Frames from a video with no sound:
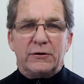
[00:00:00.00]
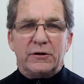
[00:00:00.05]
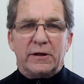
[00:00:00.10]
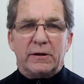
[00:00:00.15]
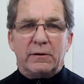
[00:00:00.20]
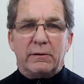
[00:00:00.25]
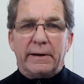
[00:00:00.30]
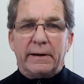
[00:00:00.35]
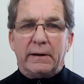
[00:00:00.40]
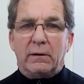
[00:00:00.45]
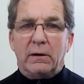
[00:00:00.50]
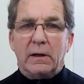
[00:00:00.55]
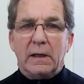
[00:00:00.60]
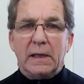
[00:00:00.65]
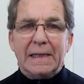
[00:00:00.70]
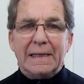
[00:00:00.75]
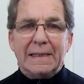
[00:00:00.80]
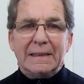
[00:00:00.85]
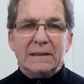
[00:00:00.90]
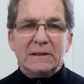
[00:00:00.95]
generator
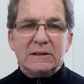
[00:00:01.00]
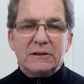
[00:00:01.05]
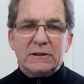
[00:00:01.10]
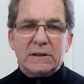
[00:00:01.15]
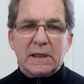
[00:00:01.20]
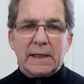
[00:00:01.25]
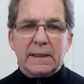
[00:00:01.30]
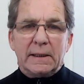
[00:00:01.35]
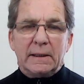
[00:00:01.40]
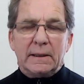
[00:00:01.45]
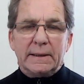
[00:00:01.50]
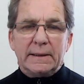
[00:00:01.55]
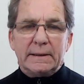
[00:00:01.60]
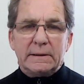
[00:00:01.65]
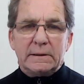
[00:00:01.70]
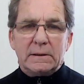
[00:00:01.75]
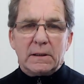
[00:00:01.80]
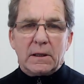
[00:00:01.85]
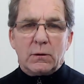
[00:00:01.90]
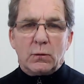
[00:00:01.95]
suddenly
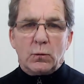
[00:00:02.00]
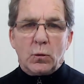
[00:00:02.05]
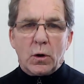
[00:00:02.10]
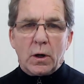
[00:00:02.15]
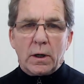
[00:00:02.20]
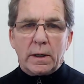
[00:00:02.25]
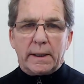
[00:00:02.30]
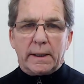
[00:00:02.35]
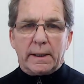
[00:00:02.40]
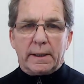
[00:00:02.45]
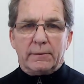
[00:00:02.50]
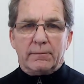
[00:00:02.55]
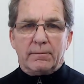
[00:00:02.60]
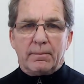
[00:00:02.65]
start working,